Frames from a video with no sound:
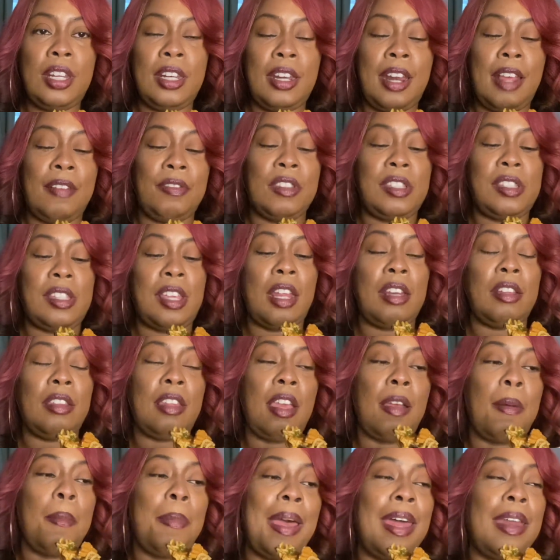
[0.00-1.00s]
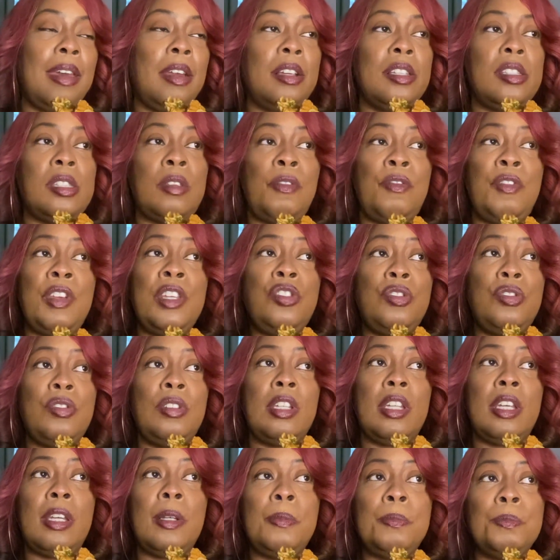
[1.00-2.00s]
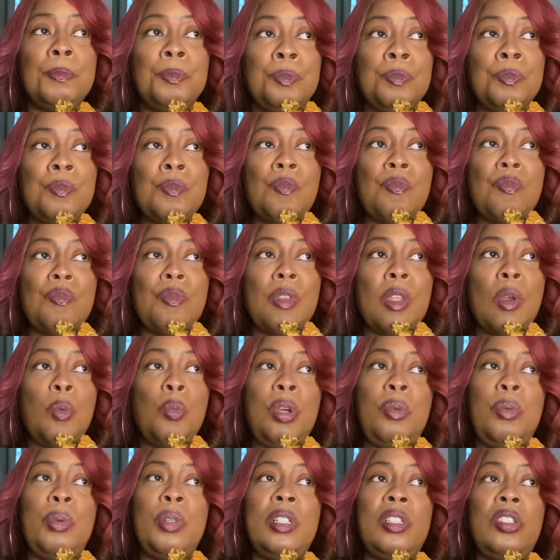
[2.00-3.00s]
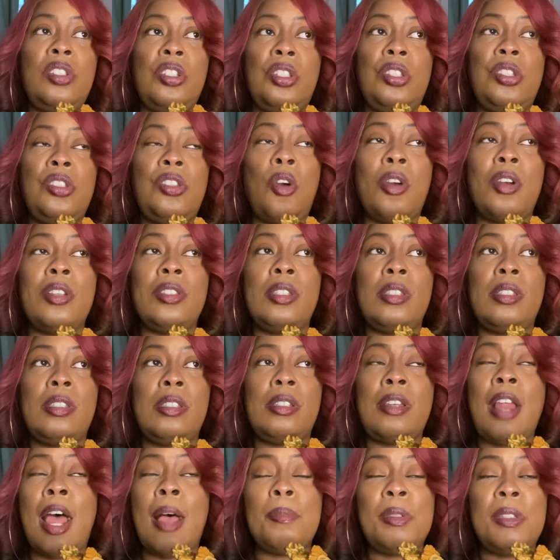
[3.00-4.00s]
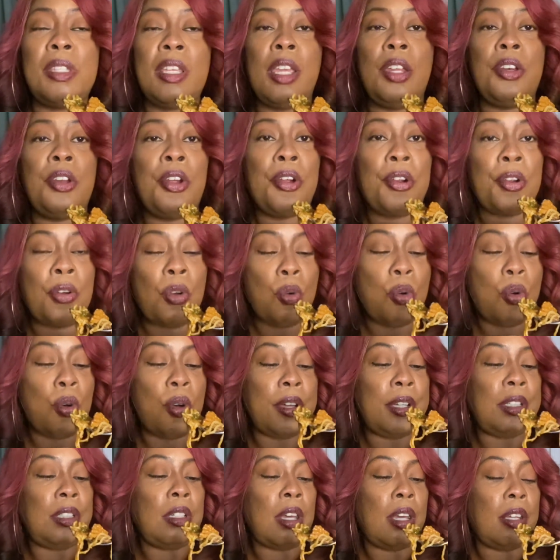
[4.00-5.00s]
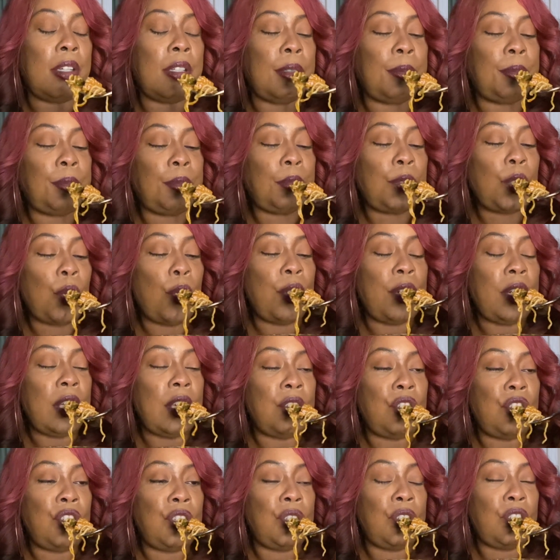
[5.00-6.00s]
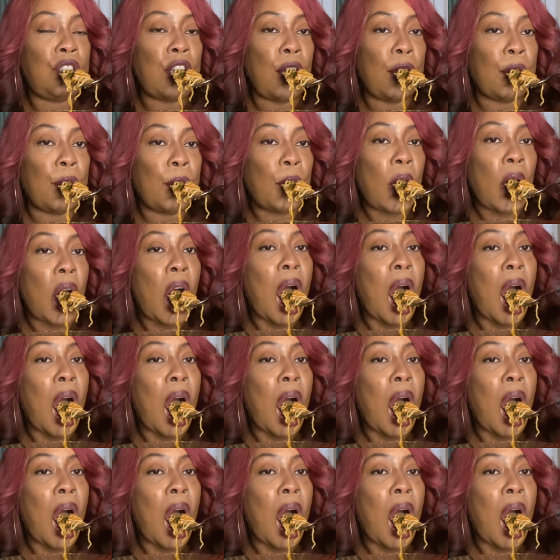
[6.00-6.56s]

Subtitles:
didn't have to say anything about it. Because eventually, we would have just stopped seeing her on his show.